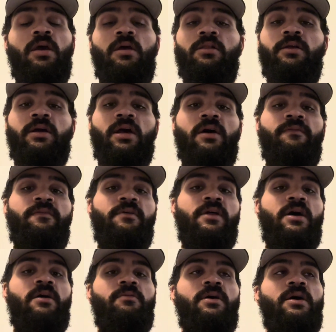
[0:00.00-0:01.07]
Look out for
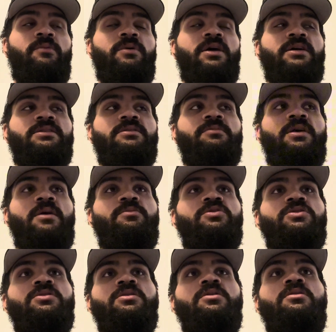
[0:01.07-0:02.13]
that, right? We got some
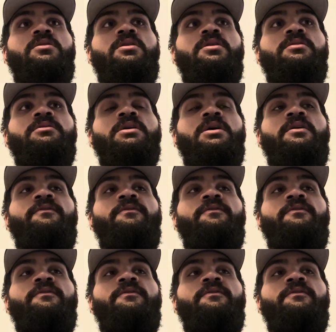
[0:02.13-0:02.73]
chemistry going.